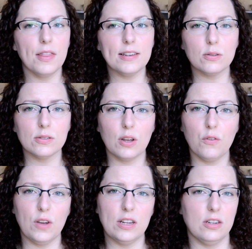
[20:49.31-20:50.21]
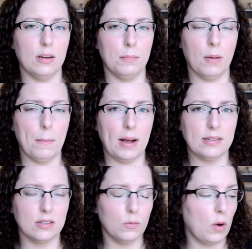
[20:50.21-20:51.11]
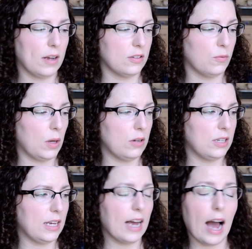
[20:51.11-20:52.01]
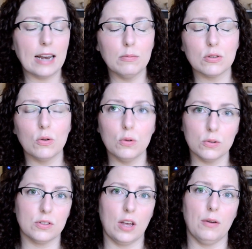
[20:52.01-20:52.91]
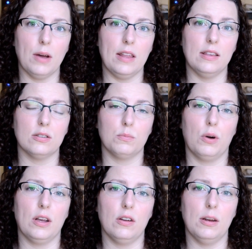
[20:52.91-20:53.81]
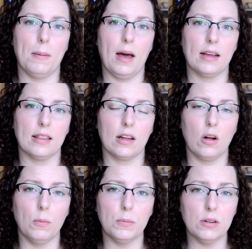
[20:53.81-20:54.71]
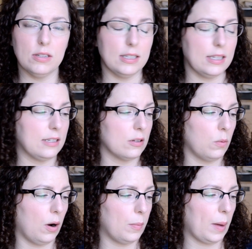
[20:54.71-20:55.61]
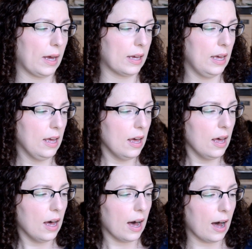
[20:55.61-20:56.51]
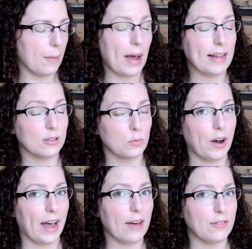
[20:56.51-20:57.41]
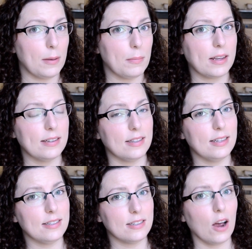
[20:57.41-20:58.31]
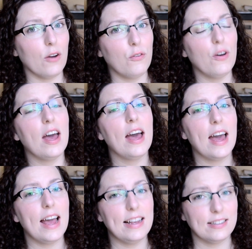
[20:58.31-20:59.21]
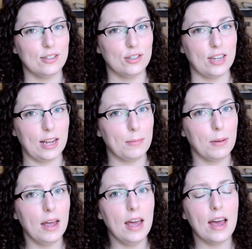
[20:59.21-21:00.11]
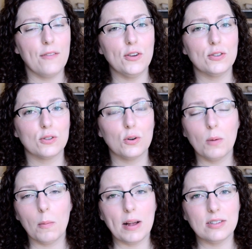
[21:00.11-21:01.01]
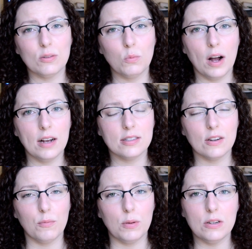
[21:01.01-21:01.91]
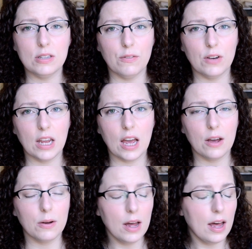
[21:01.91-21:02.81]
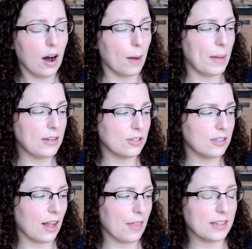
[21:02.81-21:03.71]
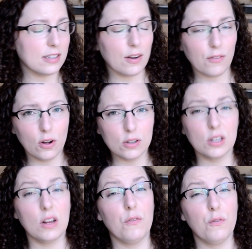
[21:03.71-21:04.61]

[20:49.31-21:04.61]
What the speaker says: This also featured in my Best and Worst of Beauty, and it was also in the spring goodie bag that Cult Beauty did a while back. Hence why I have it, because this stuff isn't cheap. If you saw my Best and Worst of Beauty video, I mentioned that this stuff costs